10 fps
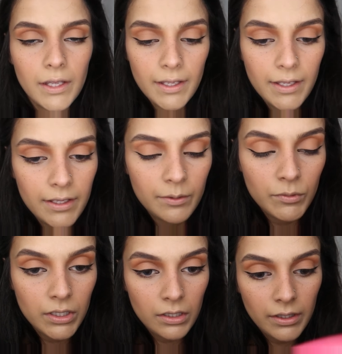and
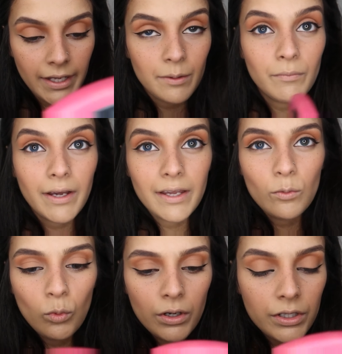I'm gonna light my
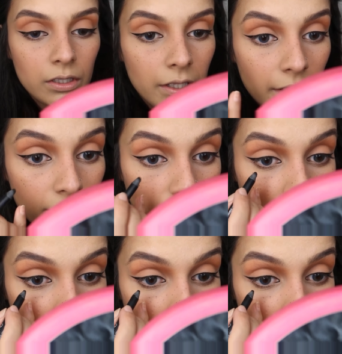waterline.